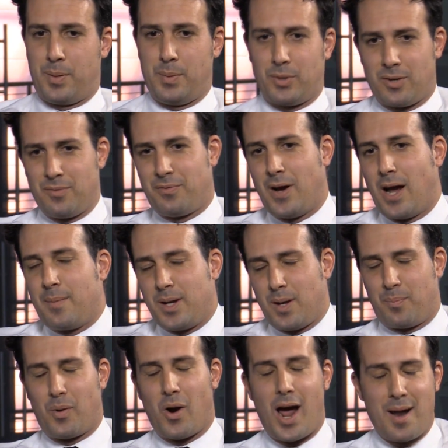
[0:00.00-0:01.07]
people can find me
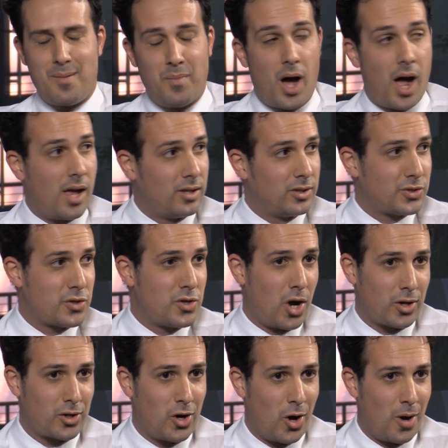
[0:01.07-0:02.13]
at
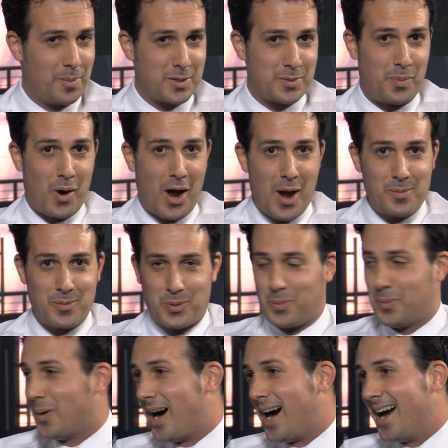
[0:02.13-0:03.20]
bryanmiles.com. That's Bryan with a
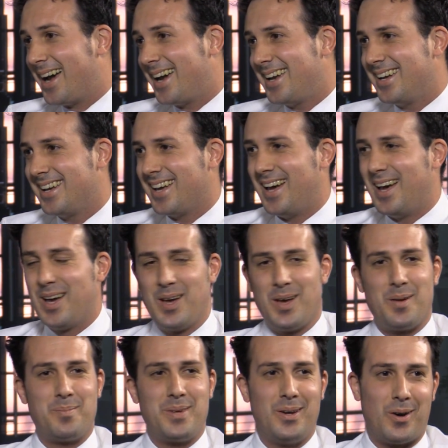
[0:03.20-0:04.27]
Y,
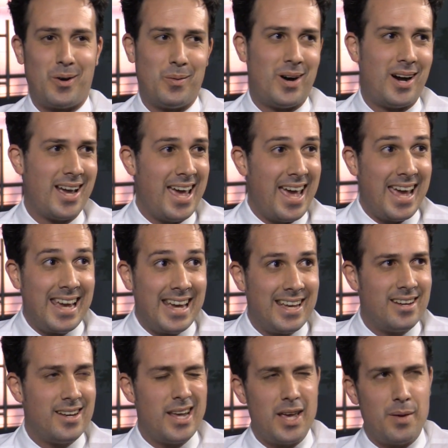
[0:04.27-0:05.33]

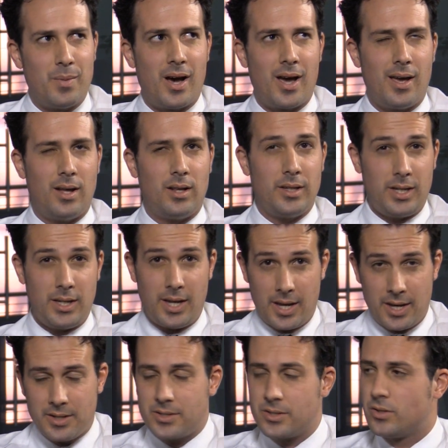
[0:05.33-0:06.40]

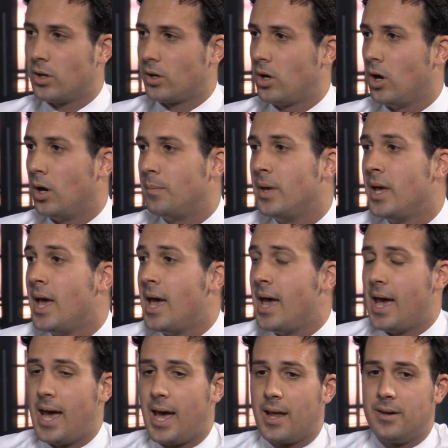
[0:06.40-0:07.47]
BRYANMILES.com.
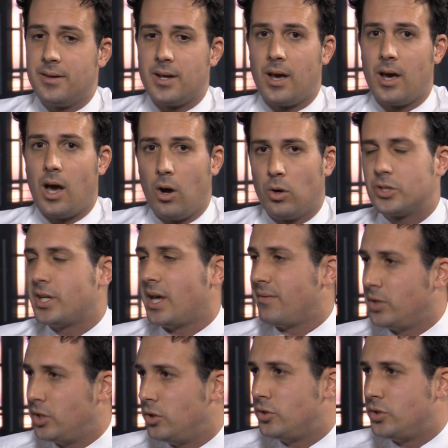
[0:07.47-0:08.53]
And I also have
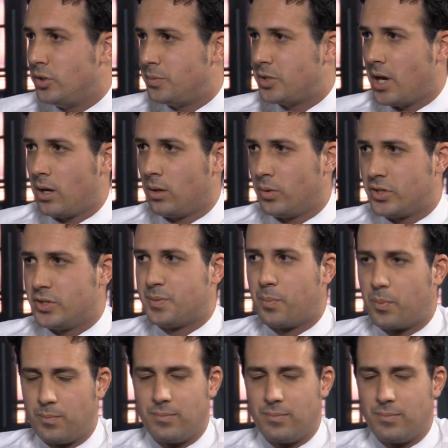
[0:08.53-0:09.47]
a YouTube channel, which is